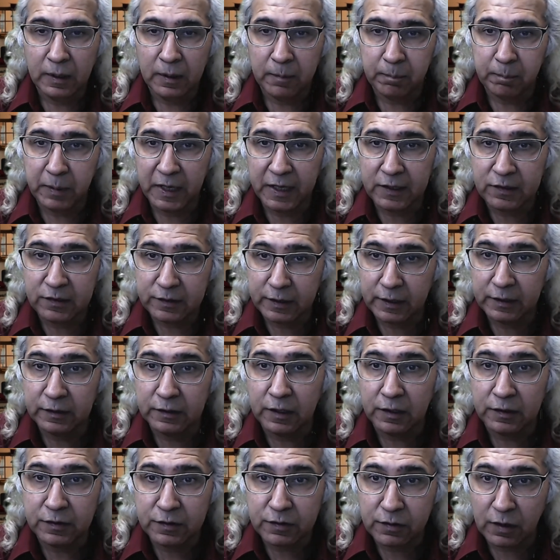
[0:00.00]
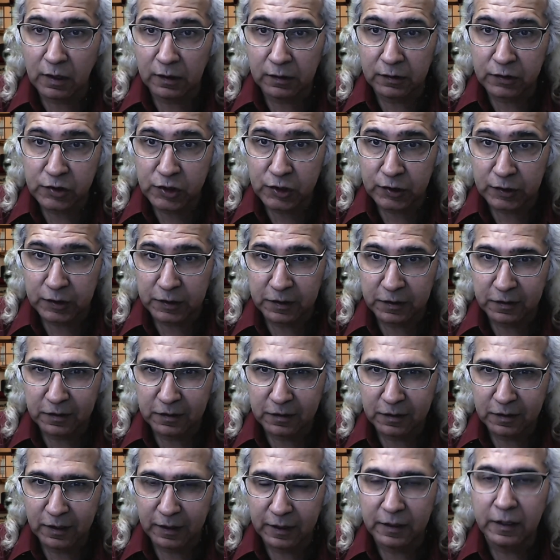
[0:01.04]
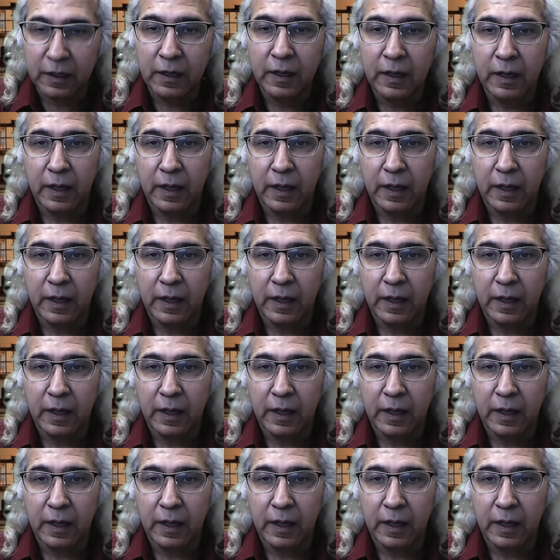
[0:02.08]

based in the structure, right,